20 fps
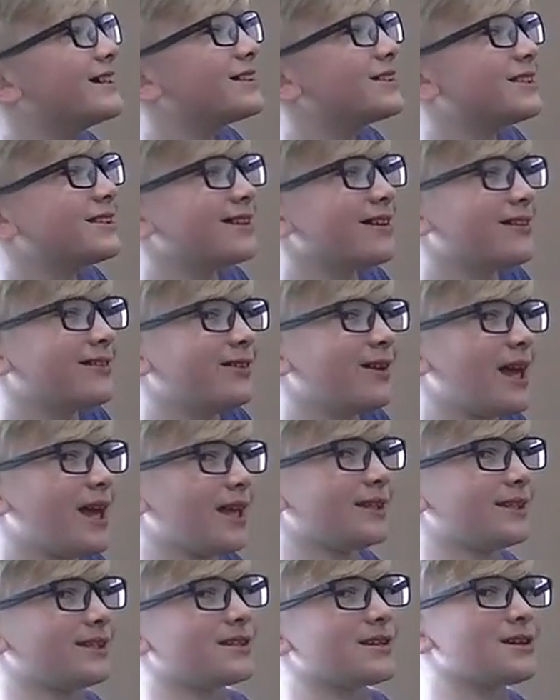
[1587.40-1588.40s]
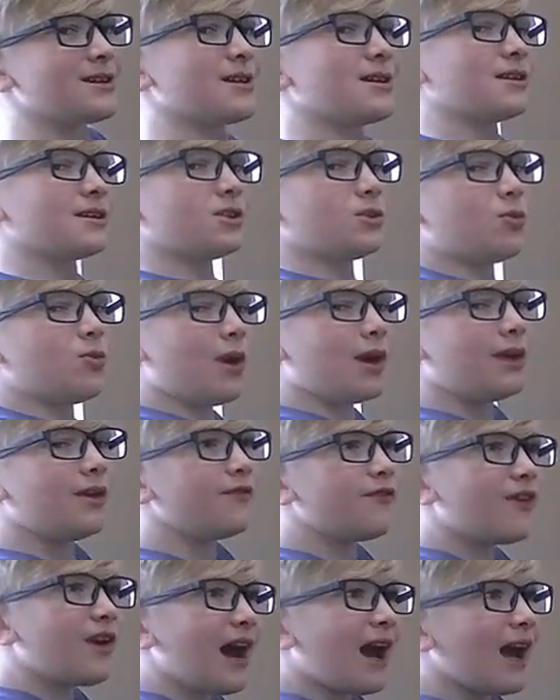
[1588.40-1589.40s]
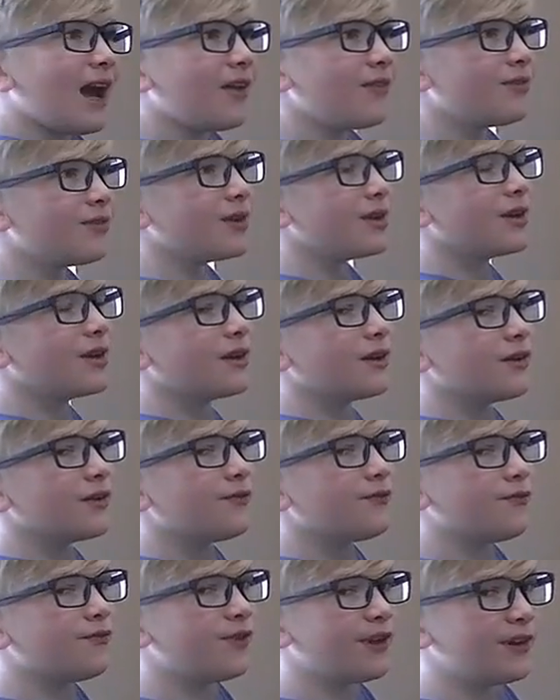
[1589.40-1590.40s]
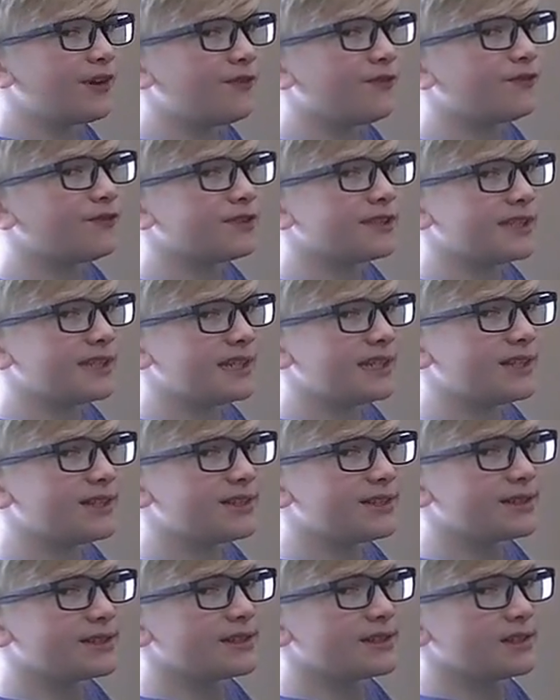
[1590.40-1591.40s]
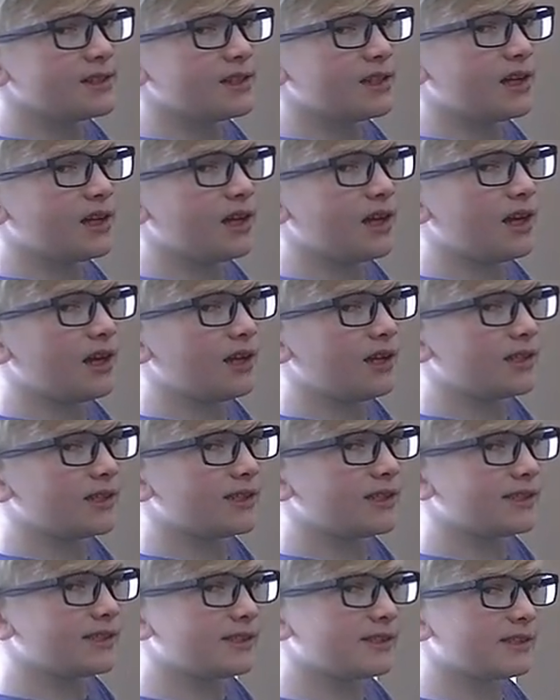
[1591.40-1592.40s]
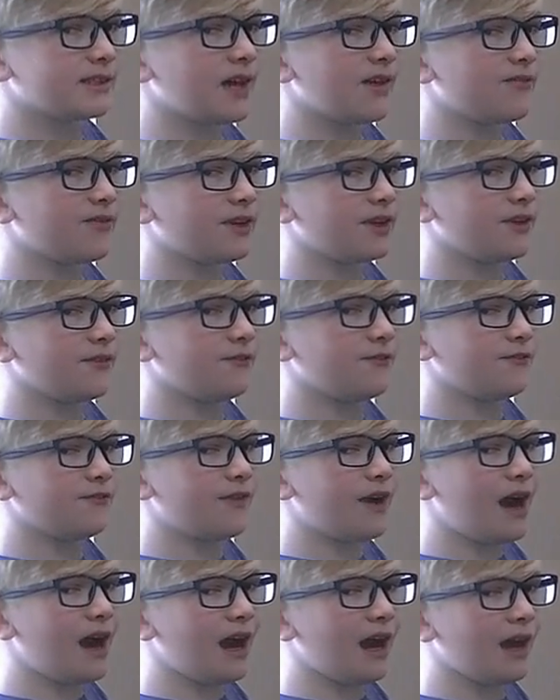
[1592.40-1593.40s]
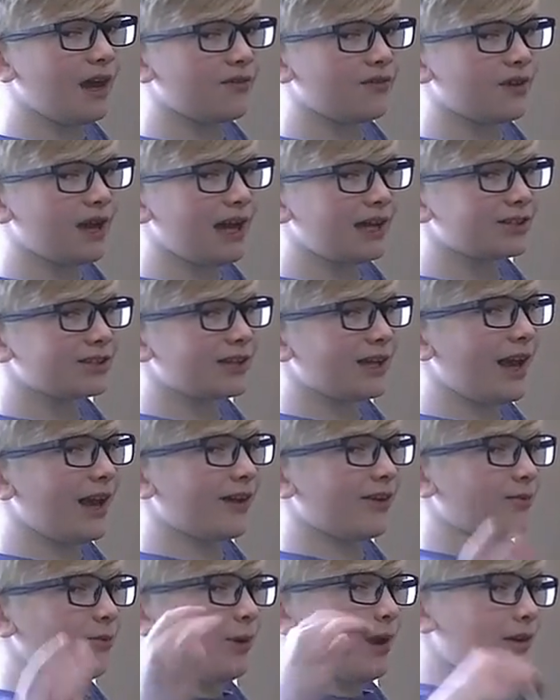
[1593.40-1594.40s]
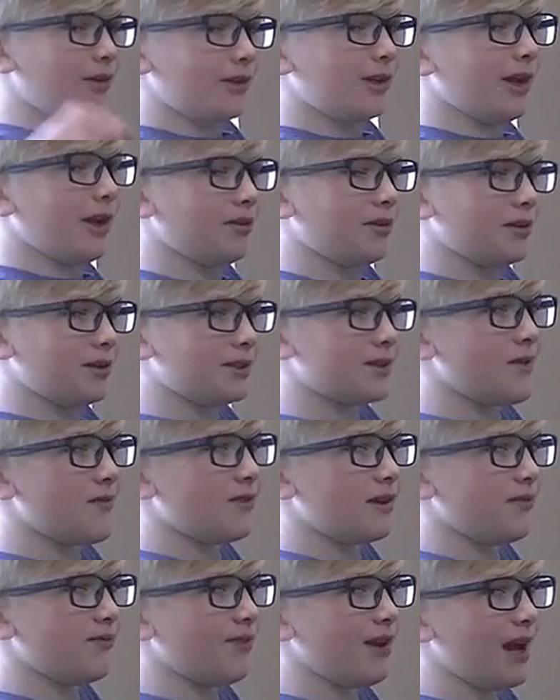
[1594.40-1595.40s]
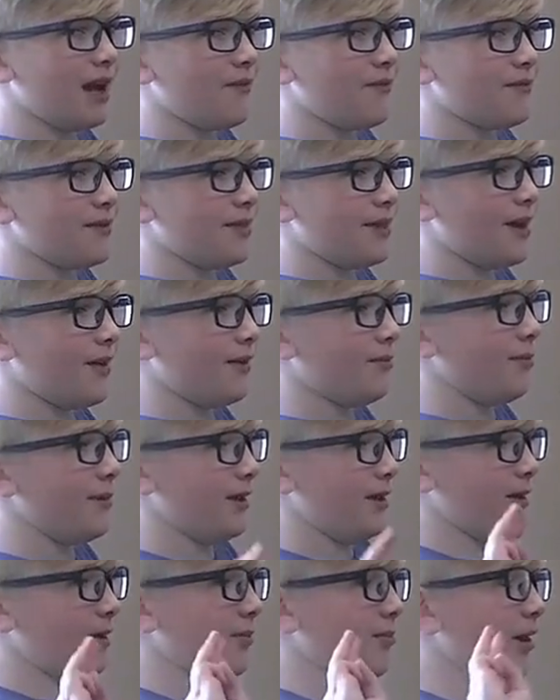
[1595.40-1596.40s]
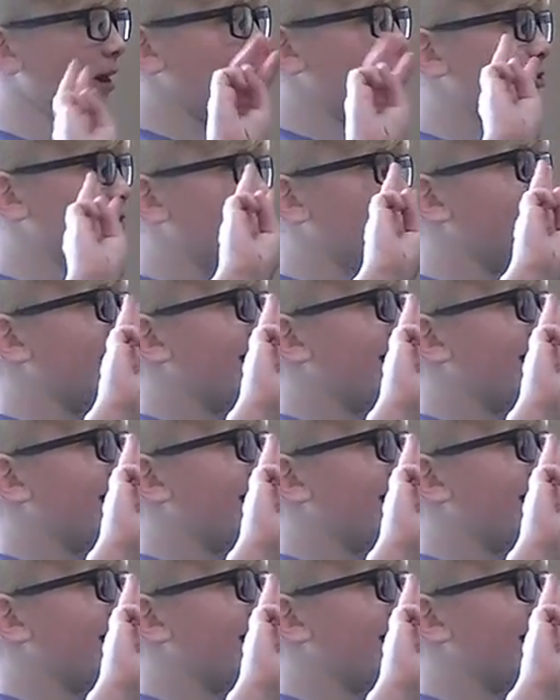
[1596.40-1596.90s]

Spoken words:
So it's 25, 50, 75. Actually, I could round down to 75, and that would be about 3